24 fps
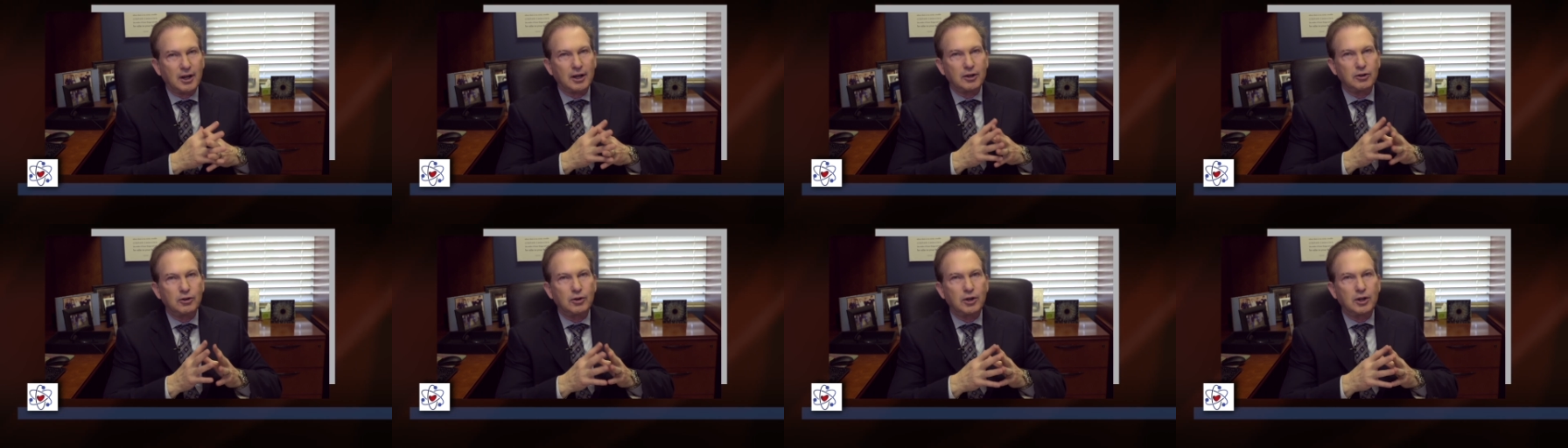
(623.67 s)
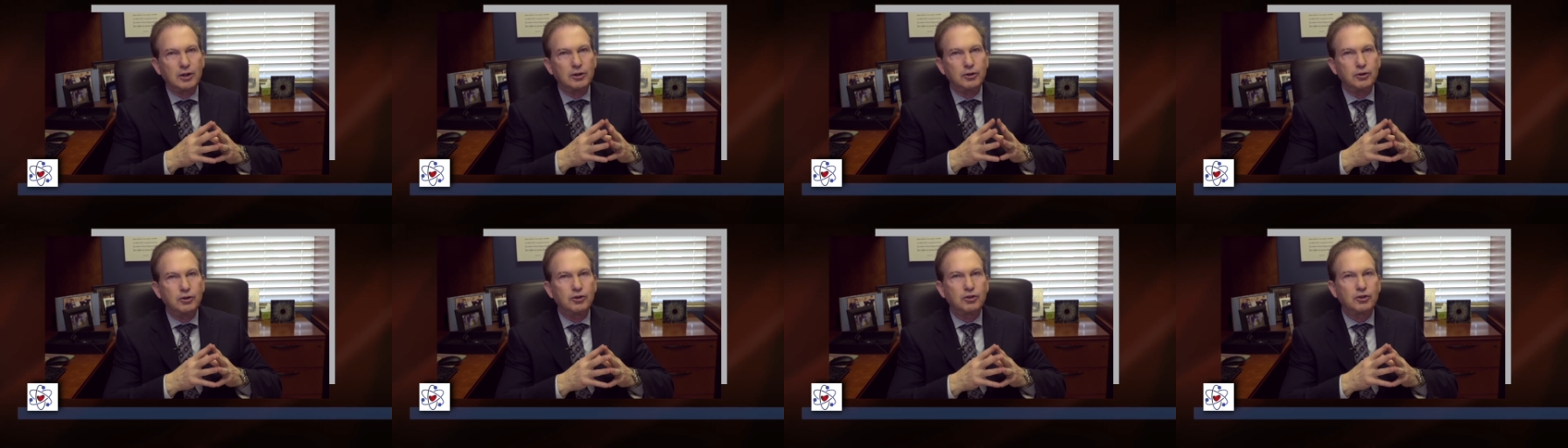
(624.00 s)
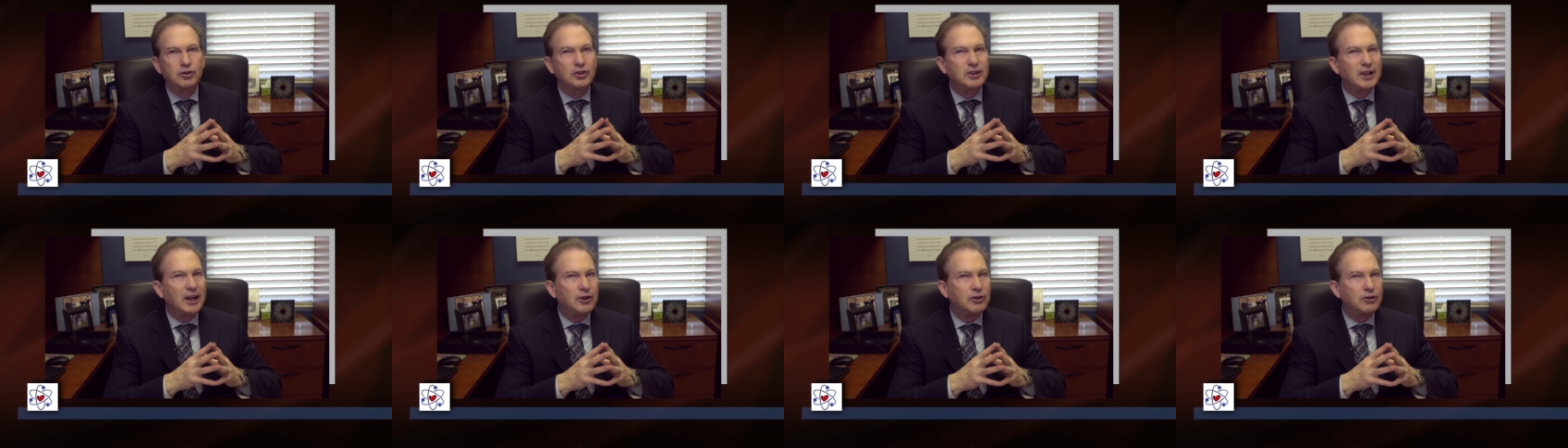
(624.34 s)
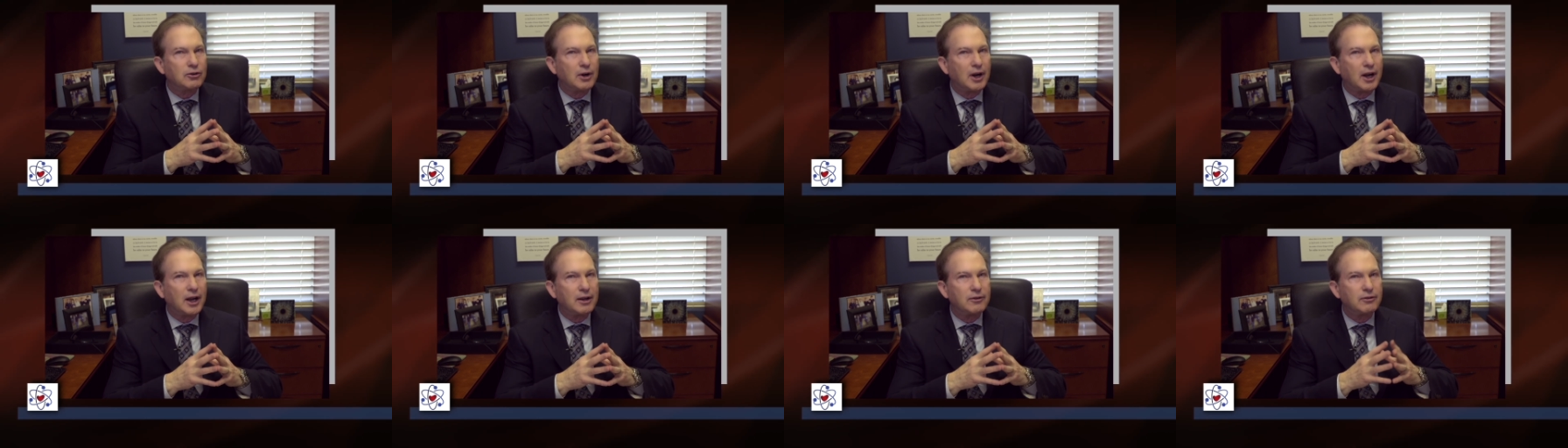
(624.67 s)
You can lose your sex
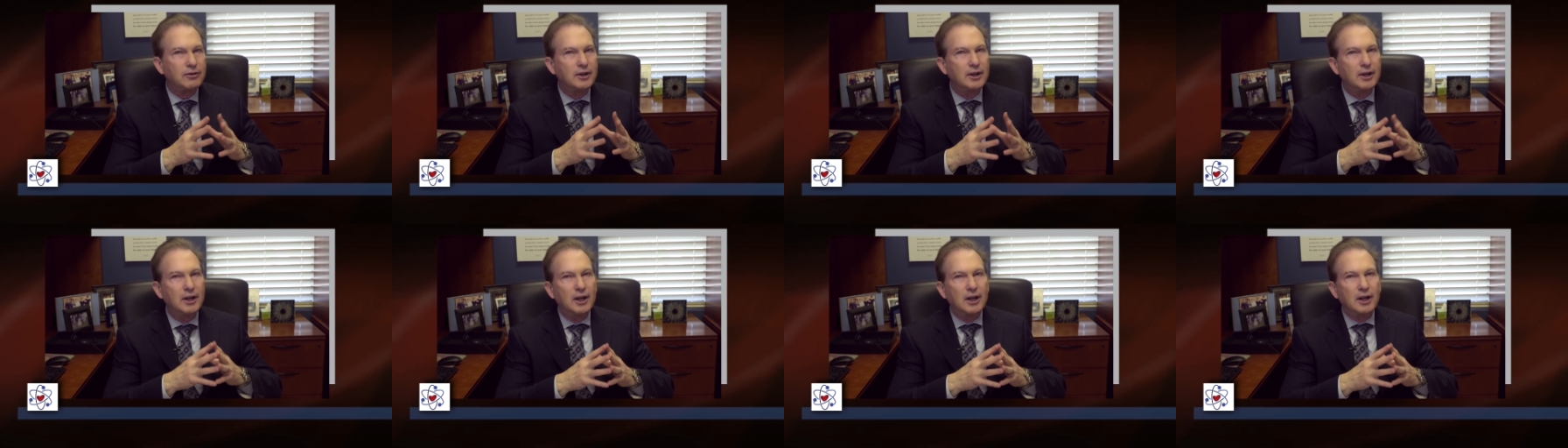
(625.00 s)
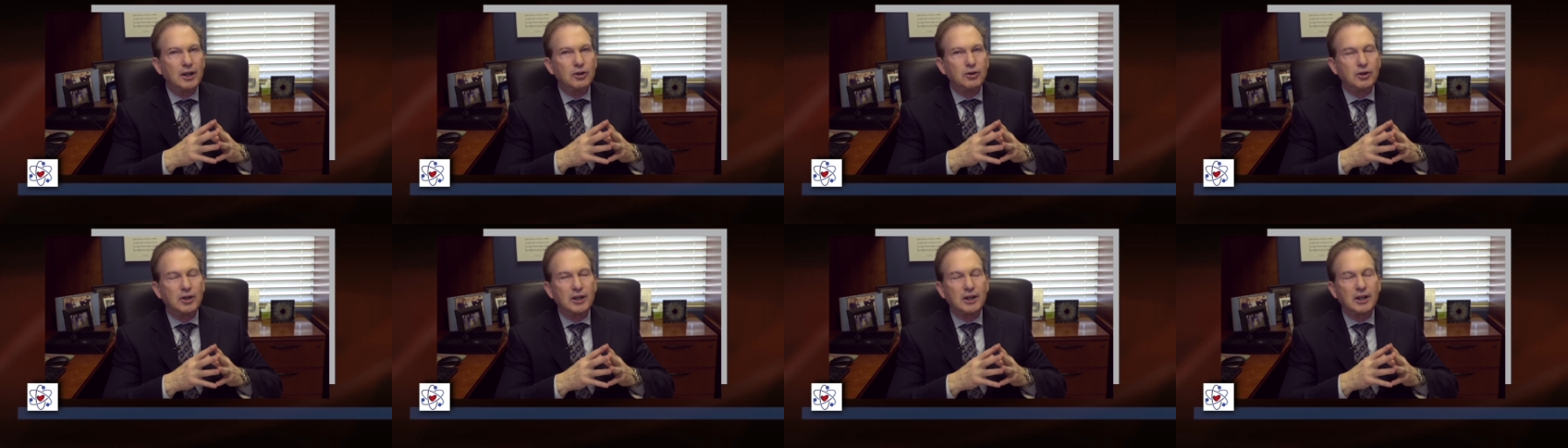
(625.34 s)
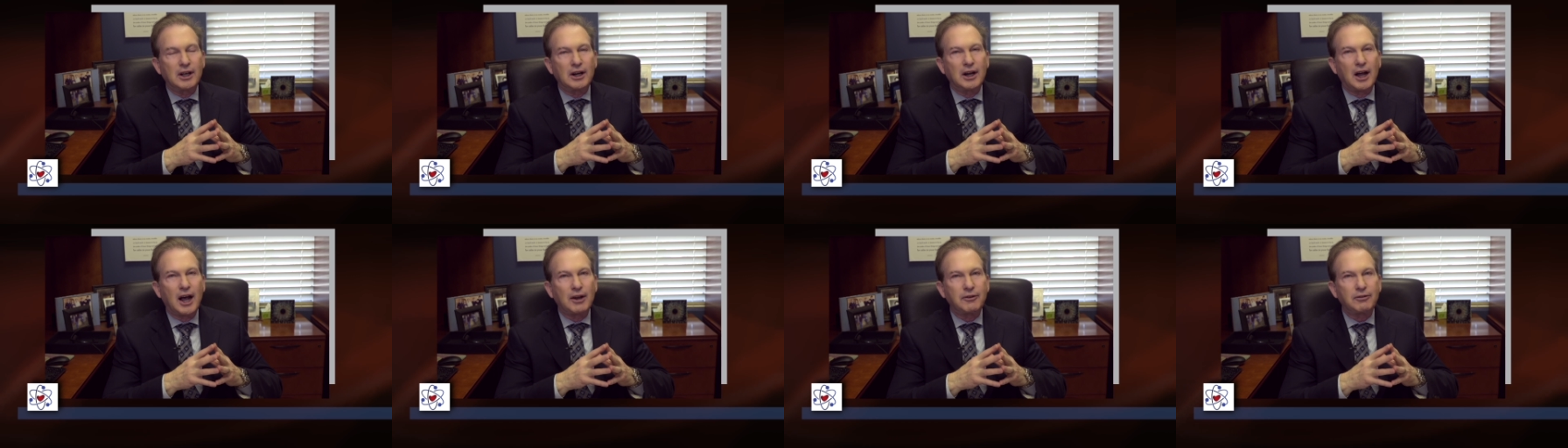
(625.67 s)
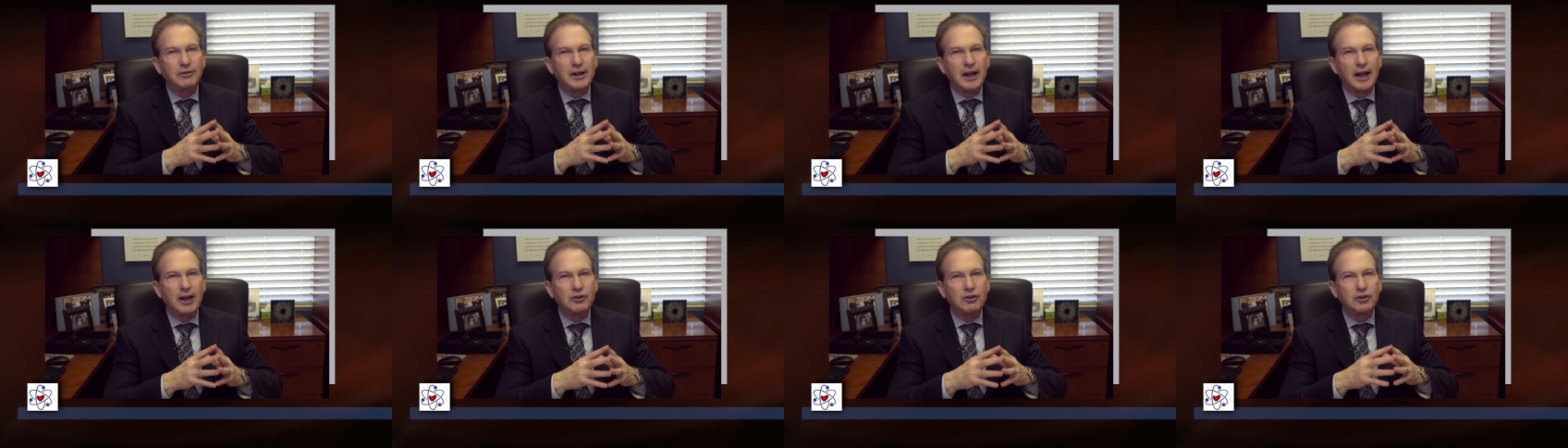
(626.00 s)
drive, you can get hot
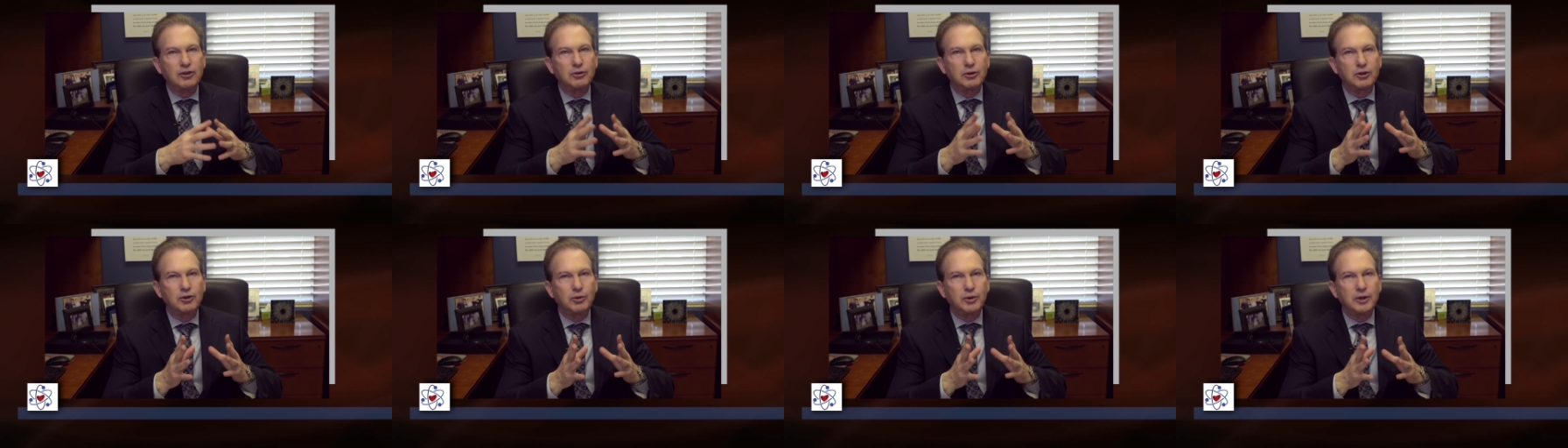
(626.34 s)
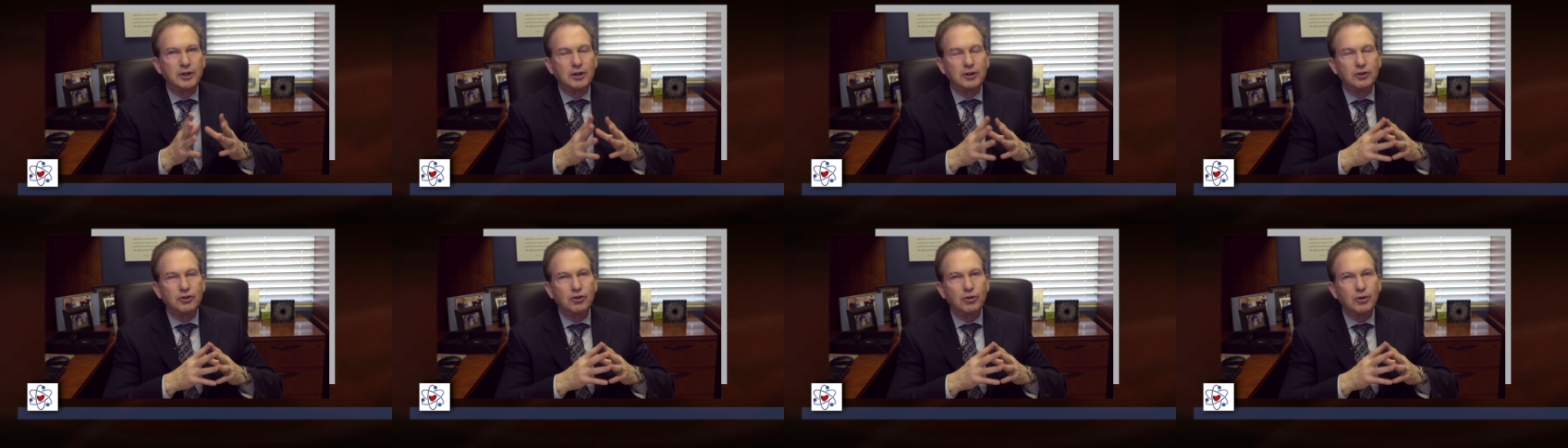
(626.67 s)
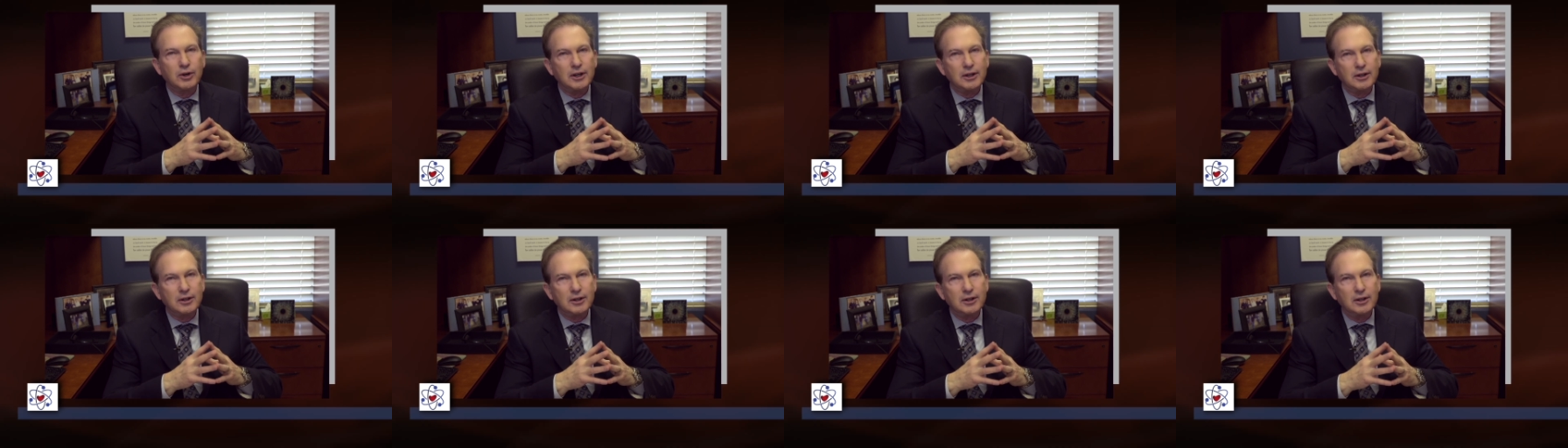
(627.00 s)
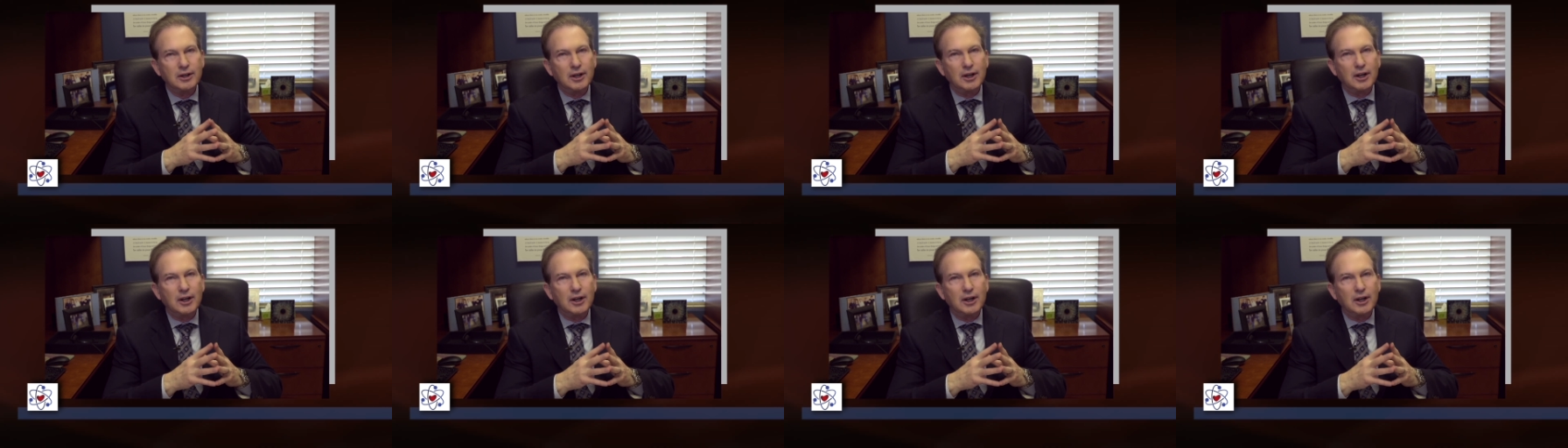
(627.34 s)
flashes, which we can treat,